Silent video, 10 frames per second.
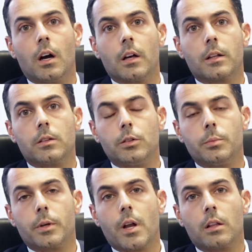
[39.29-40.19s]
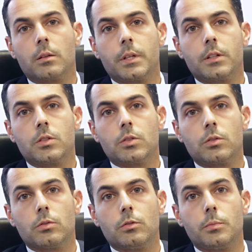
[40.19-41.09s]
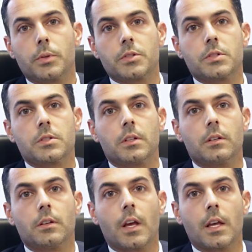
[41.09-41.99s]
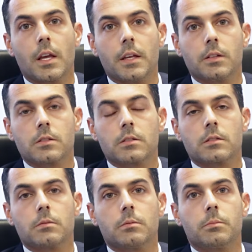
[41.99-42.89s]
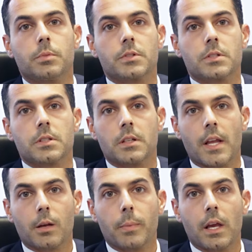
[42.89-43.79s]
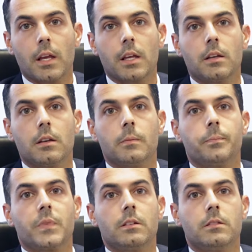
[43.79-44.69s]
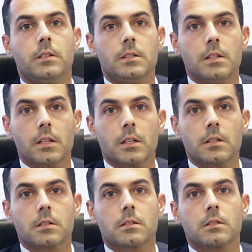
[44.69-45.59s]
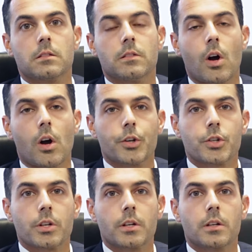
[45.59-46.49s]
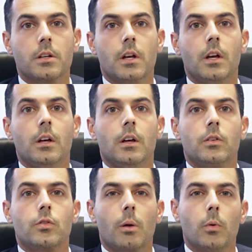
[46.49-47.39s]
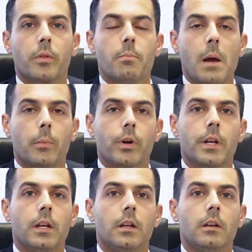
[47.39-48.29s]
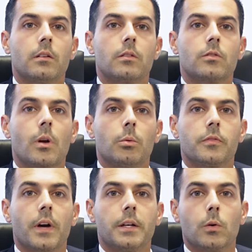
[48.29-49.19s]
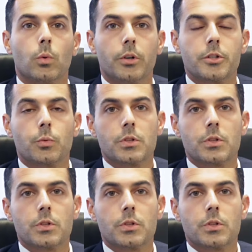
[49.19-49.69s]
include but are not limited to persistent headaches, persistent neck pain, dizziness, nausea, trouble with memory, trouble finding words when